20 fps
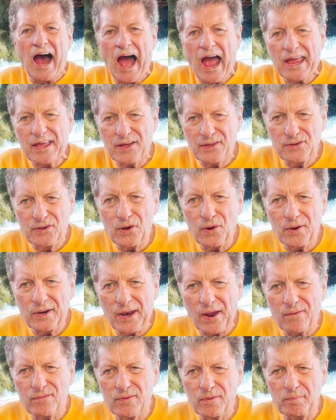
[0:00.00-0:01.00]
How you
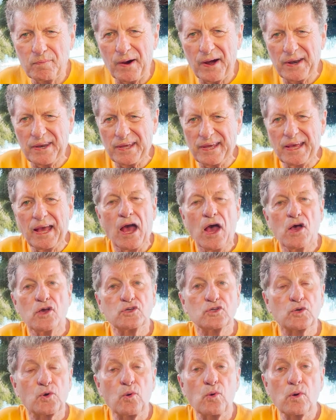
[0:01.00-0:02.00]
doing, everybody?
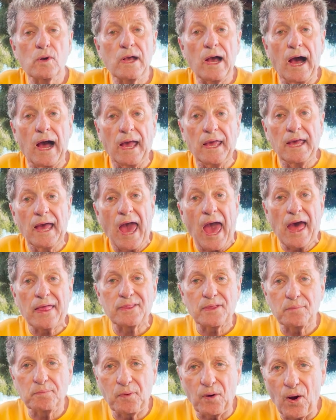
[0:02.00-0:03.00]
Squirrel Guy
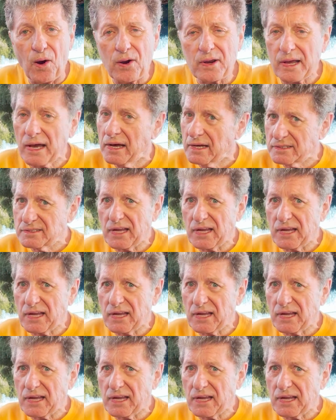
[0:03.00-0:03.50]
at the park.